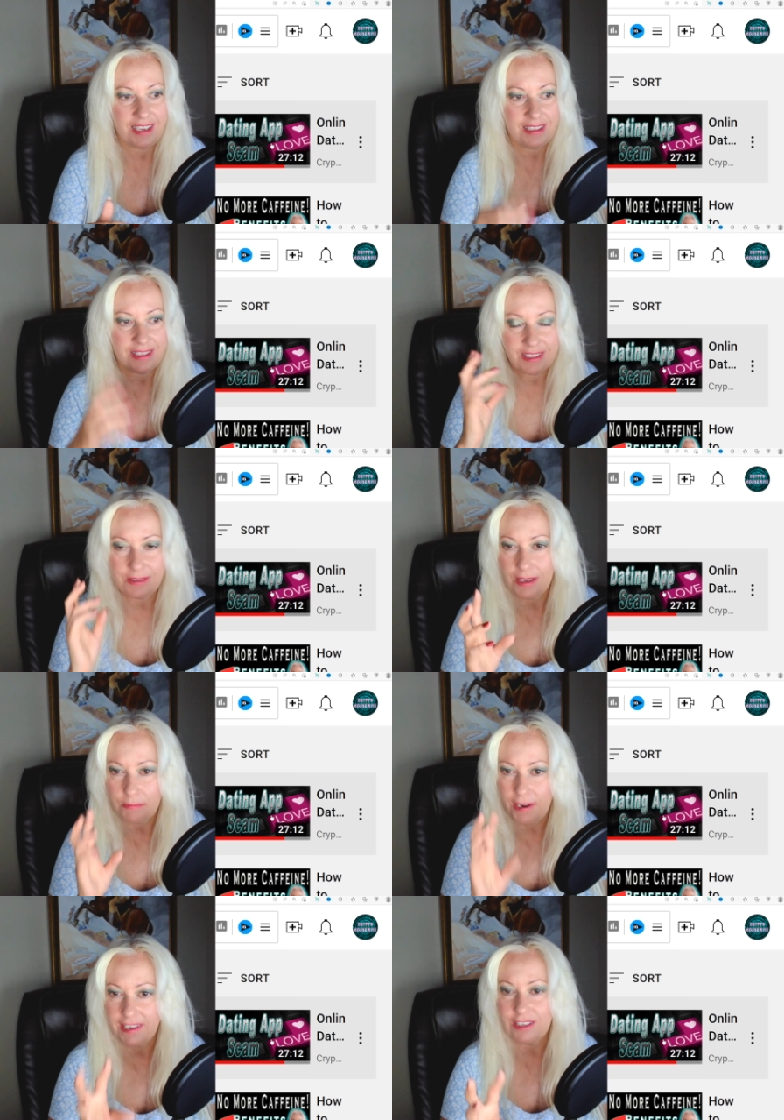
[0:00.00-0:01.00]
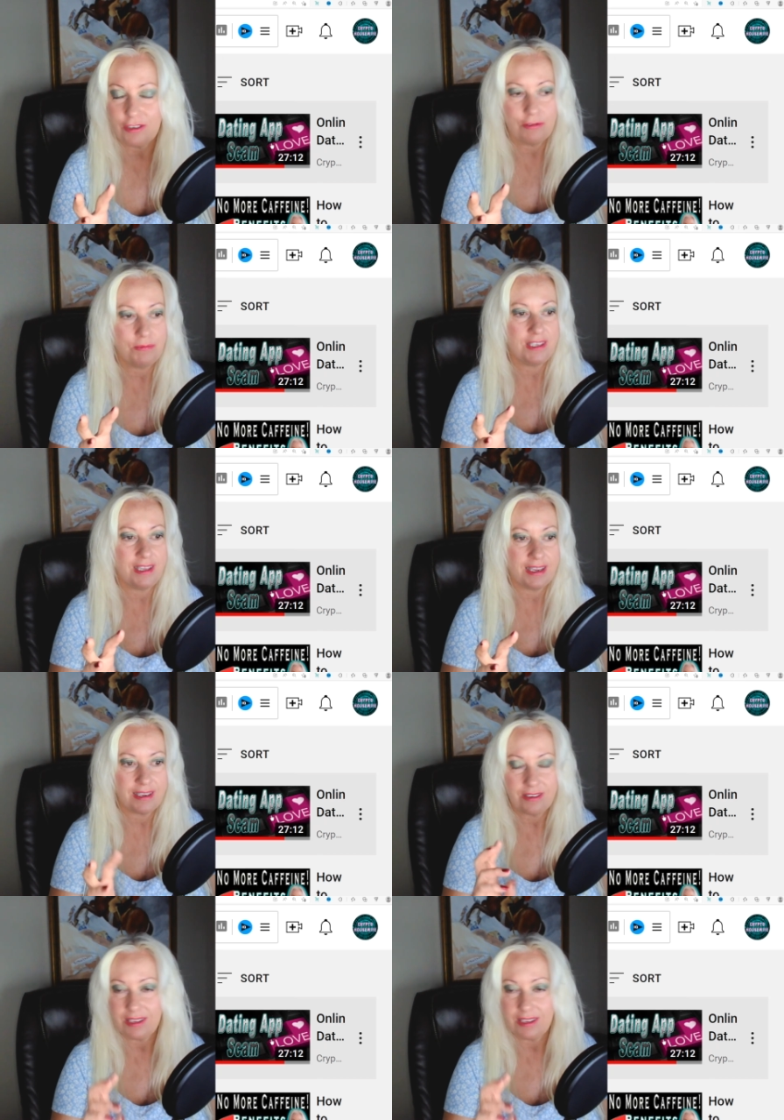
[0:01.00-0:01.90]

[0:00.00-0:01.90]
and so a predator will be like,